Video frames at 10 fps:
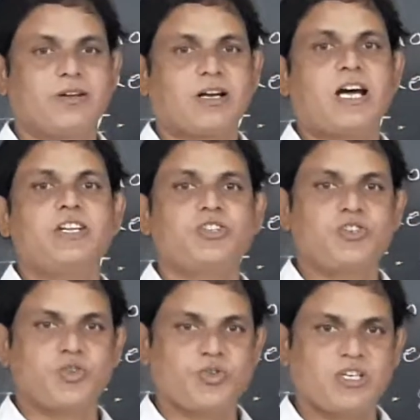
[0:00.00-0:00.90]

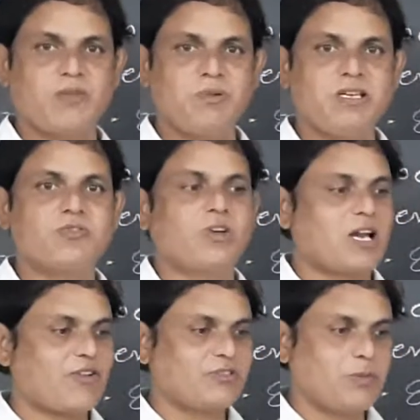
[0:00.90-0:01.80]
Constitution means one
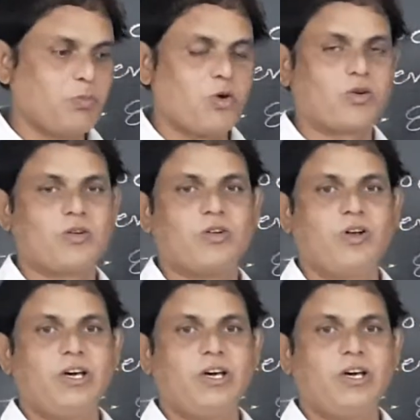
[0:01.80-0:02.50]
of the book.